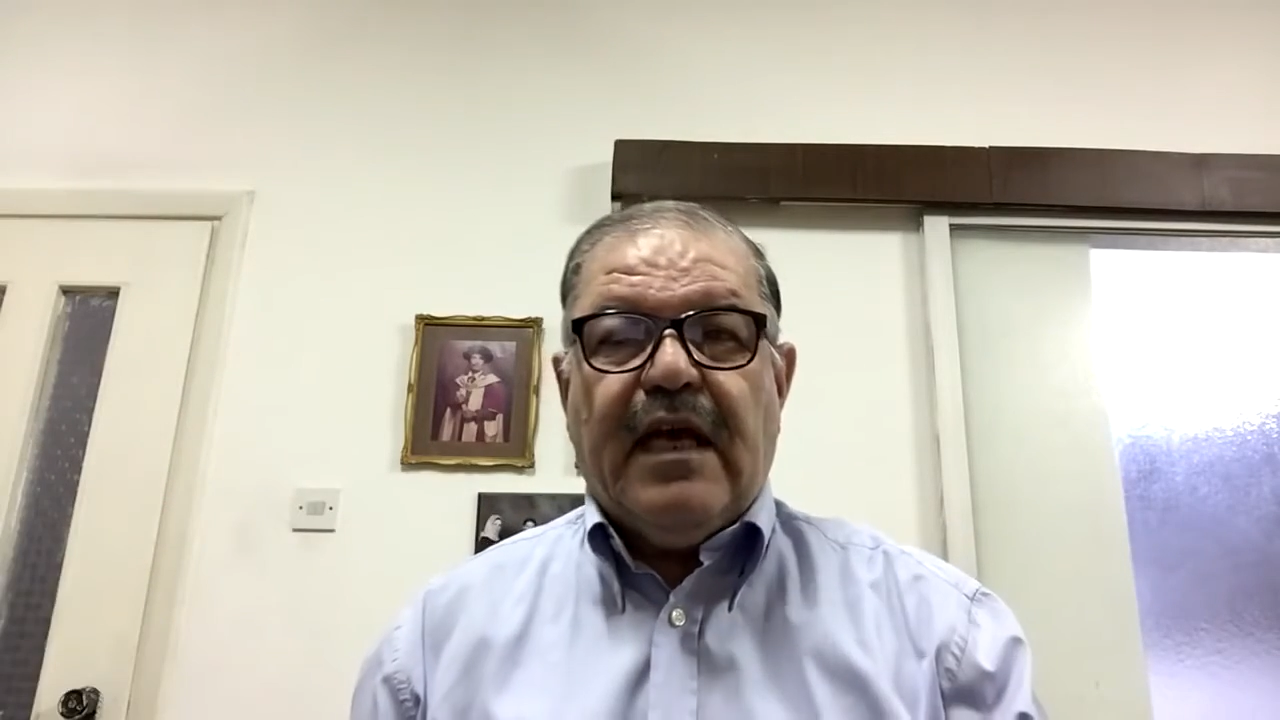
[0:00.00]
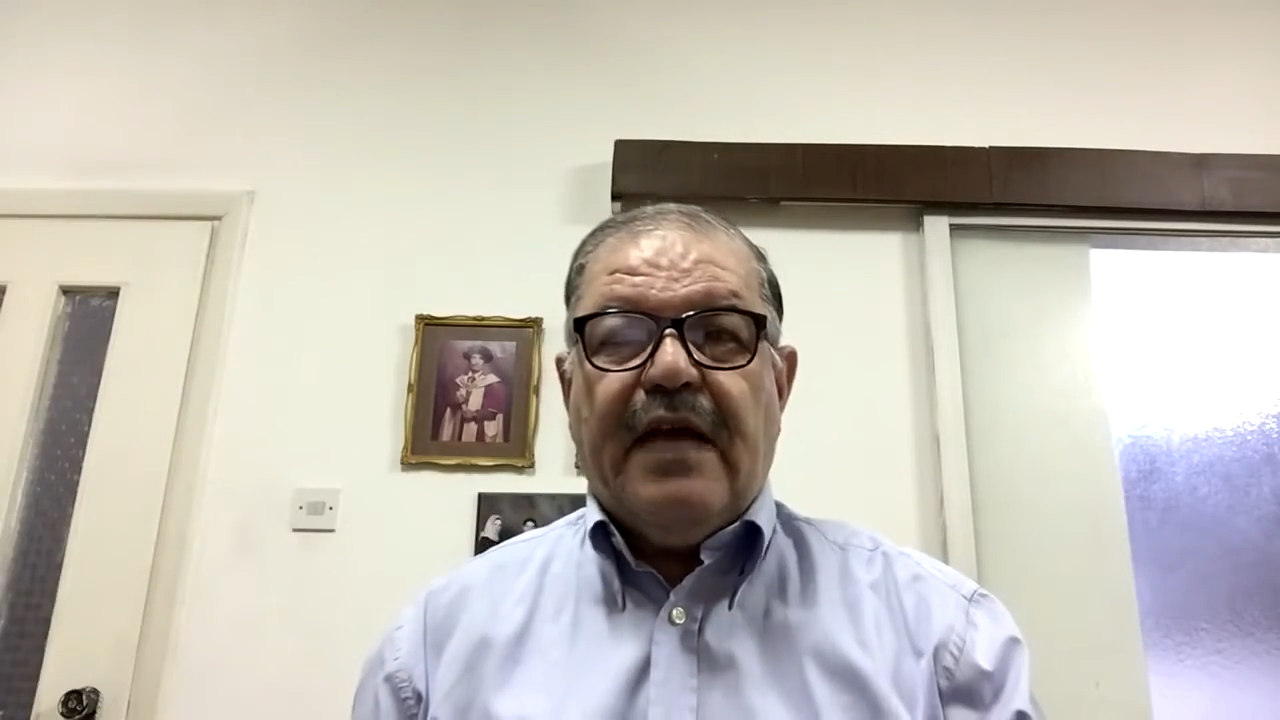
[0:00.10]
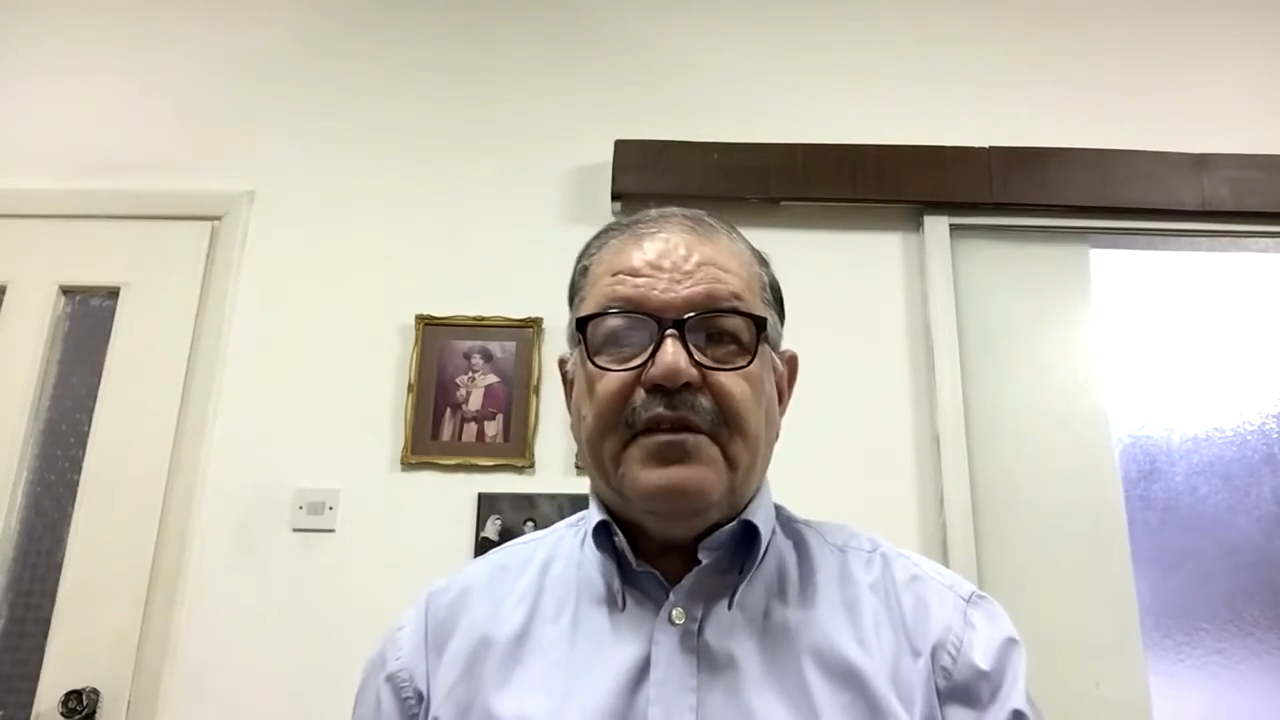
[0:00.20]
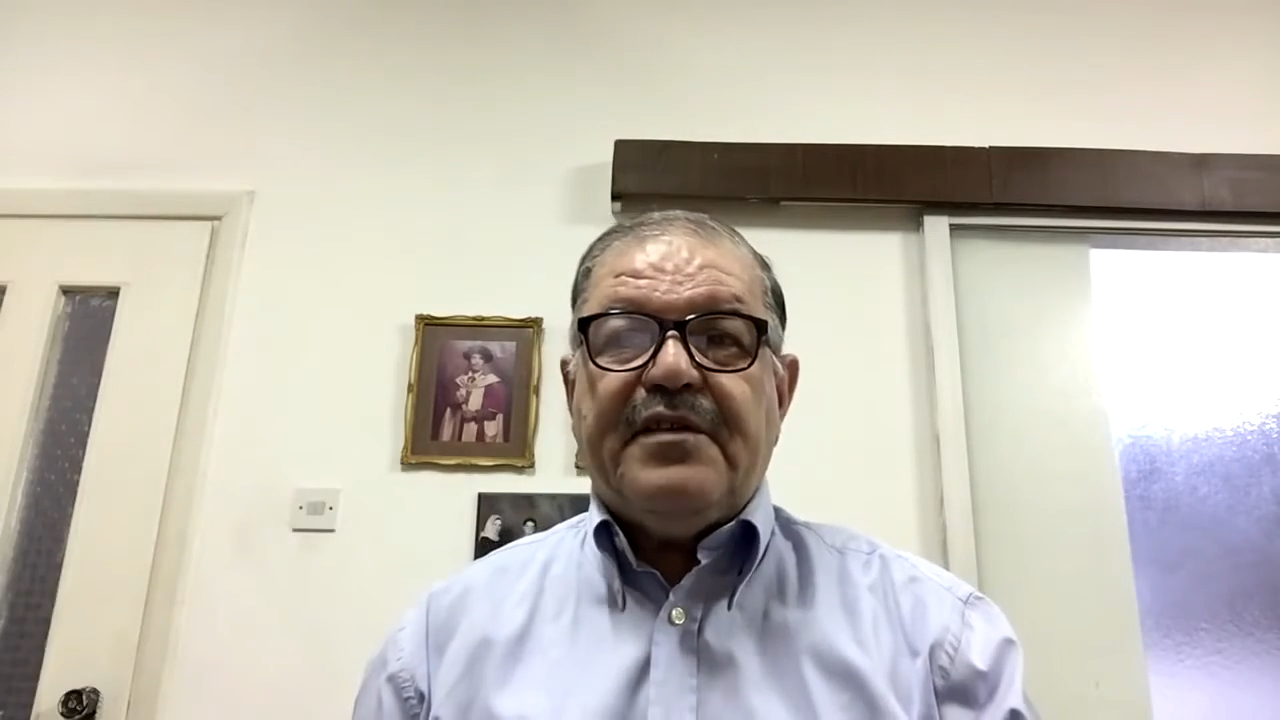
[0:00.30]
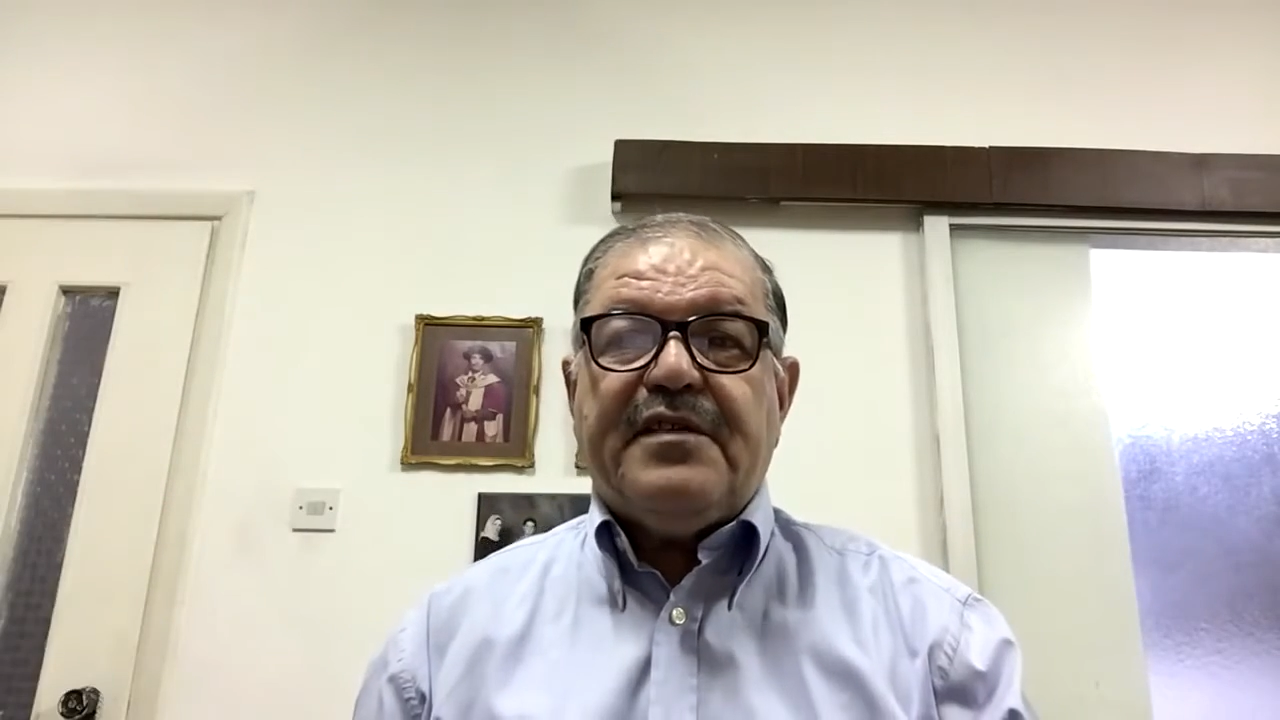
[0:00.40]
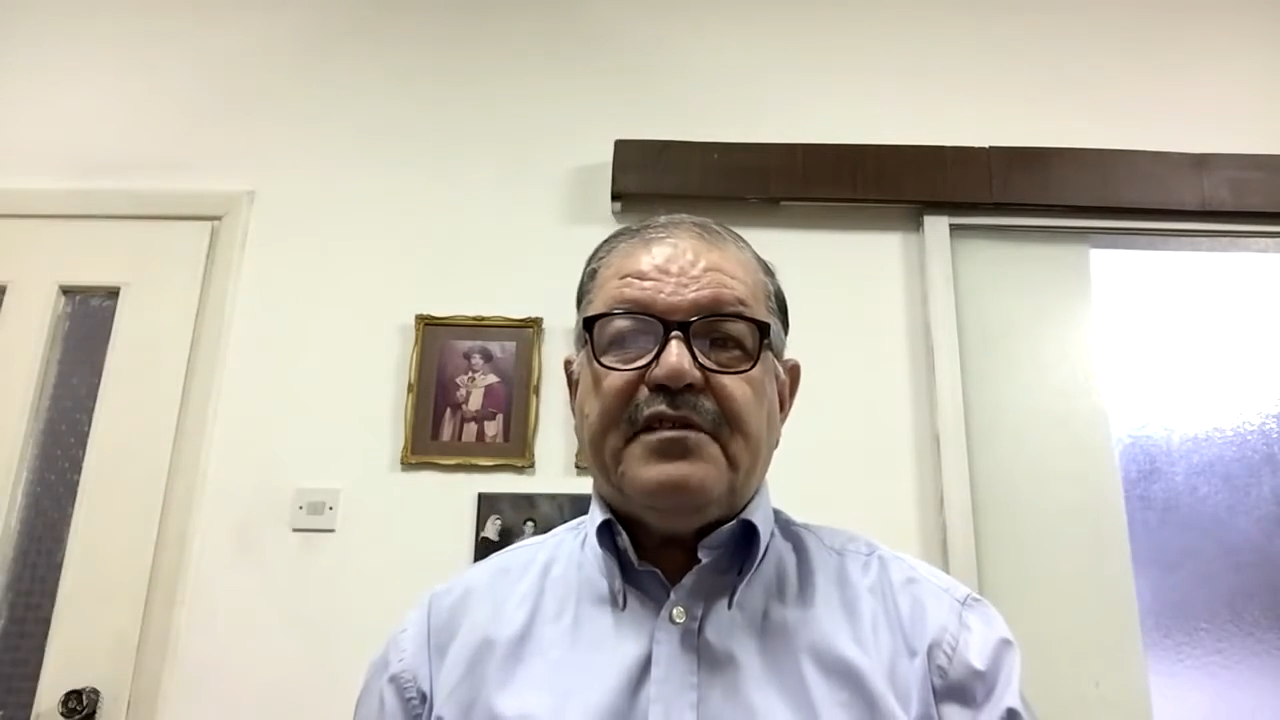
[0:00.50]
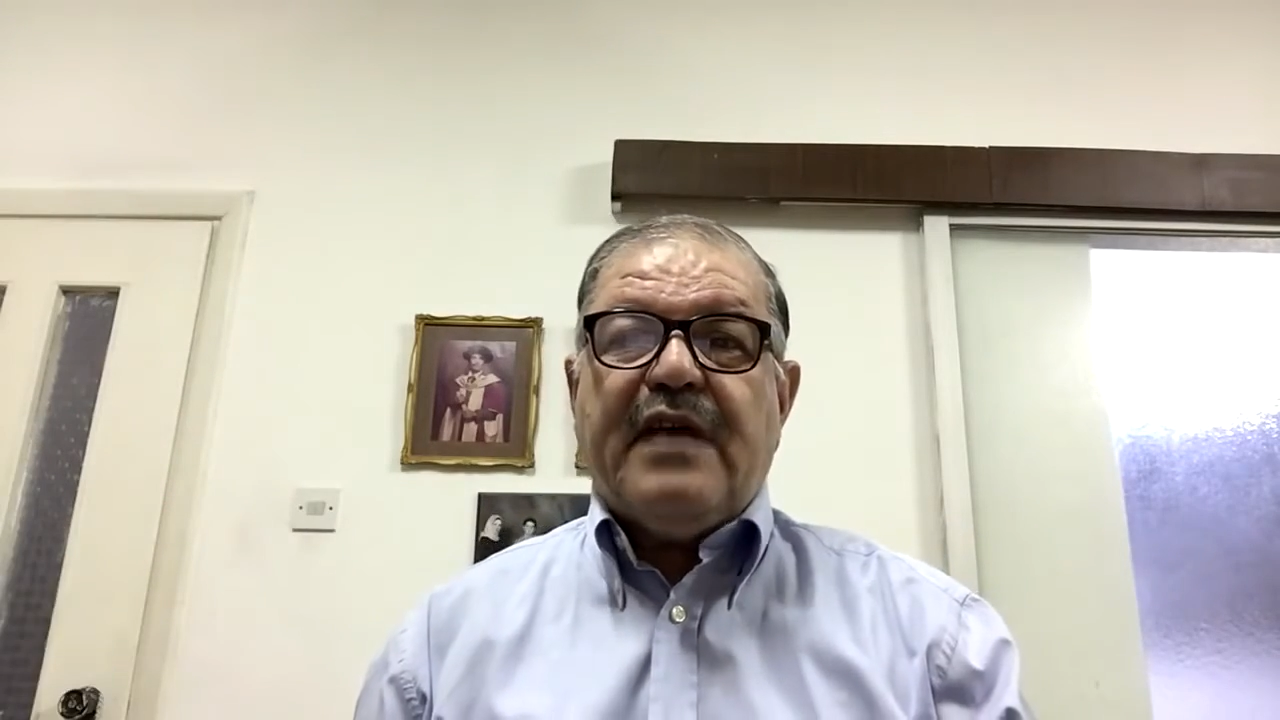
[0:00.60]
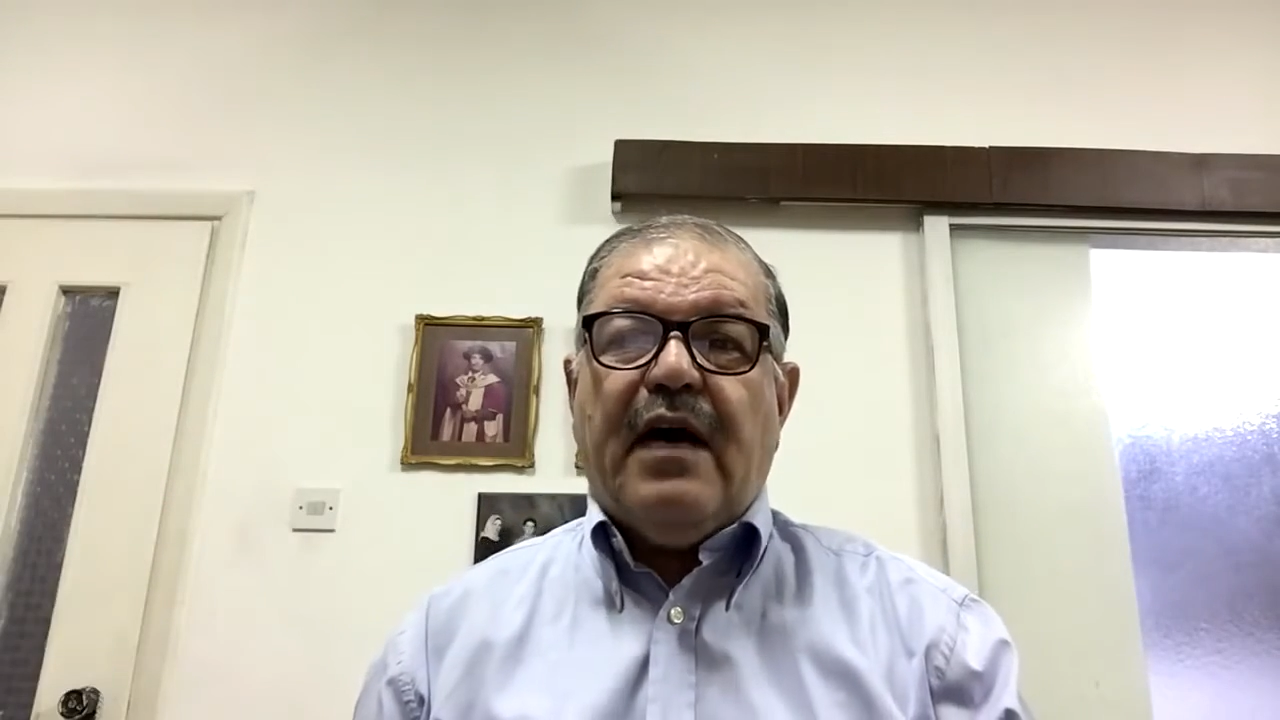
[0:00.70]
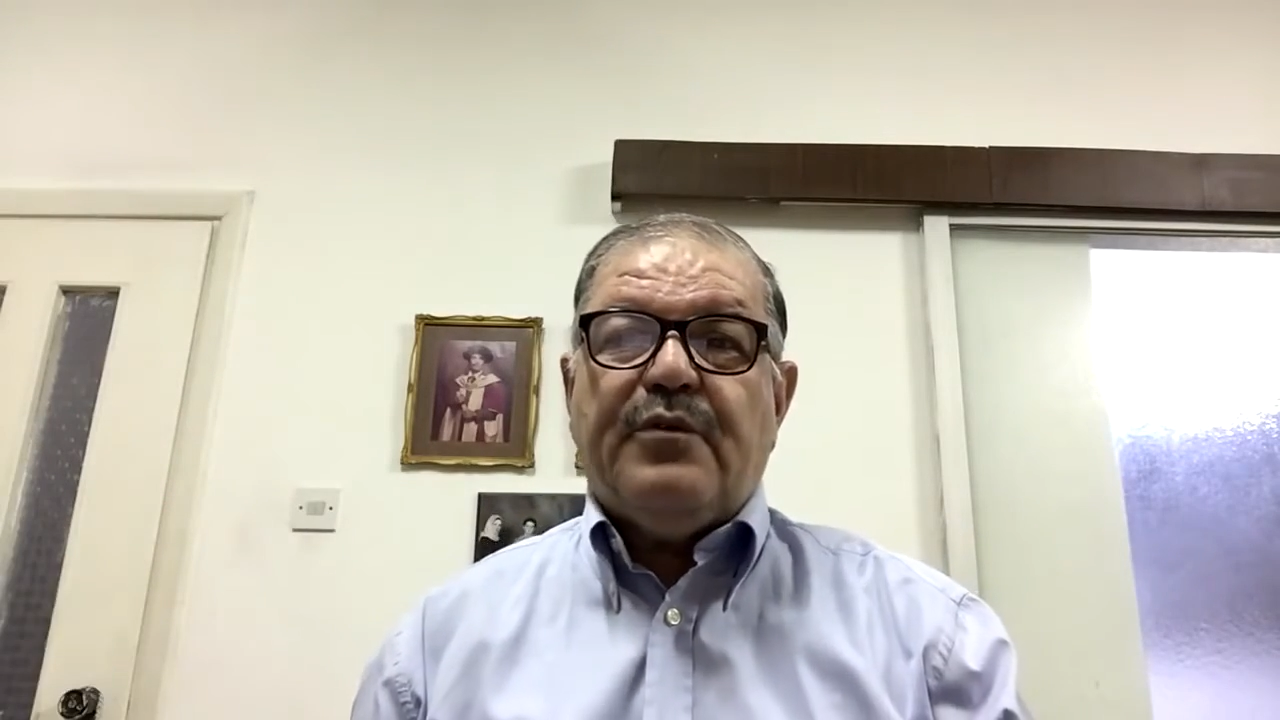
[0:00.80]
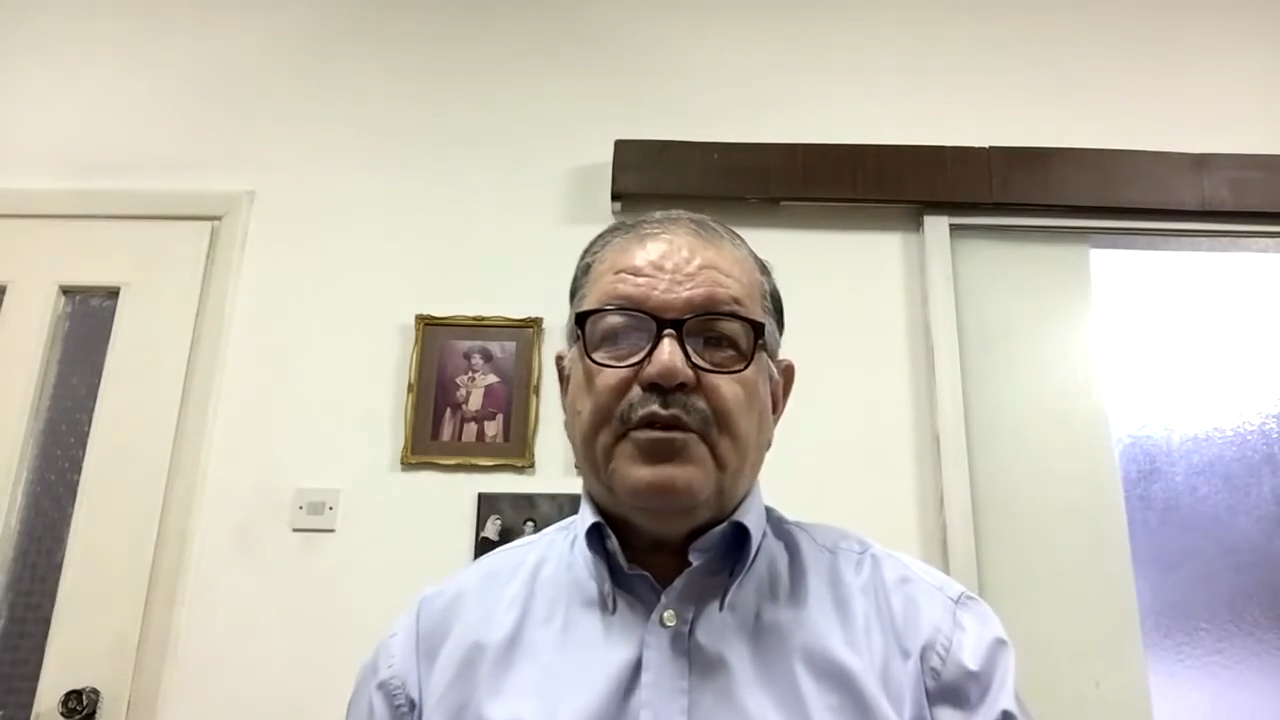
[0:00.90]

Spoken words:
And this is how